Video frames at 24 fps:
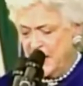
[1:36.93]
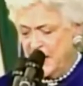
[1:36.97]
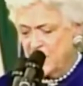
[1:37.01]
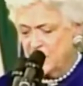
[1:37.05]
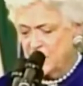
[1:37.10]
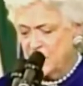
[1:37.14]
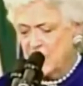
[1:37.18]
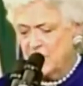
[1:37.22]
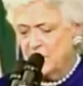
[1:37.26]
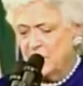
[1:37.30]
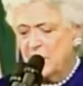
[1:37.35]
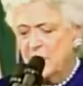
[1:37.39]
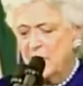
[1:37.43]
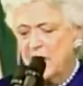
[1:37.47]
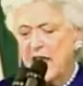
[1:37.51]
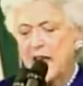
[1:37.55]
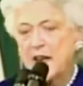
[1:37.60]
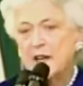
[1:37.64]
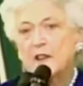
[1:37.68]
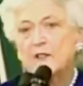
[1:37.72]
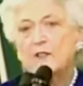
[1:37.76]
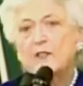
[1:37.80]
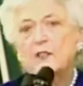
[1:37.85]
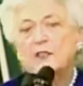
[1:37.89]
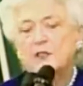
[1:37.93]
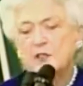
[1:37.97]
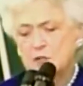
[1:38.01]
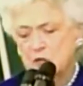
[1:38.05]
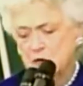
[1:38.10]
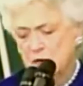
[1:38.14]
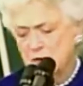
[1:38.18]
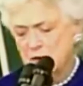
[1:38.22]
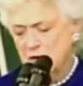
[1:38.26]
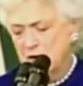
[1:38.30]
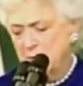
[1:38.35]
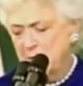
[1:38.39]
She related this
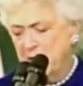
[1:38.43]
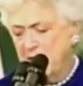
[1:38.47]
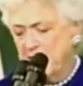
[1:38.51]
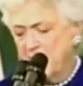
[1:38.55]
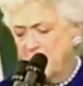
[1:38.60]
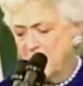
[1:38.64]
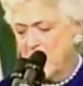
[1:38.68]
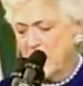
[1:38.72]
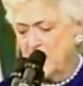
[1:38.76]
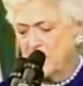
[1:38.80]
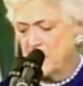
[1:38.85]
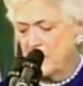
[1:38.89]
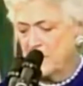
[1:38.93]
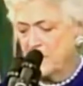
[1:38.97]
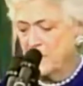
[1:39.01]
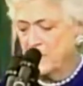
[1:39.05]
story by Robert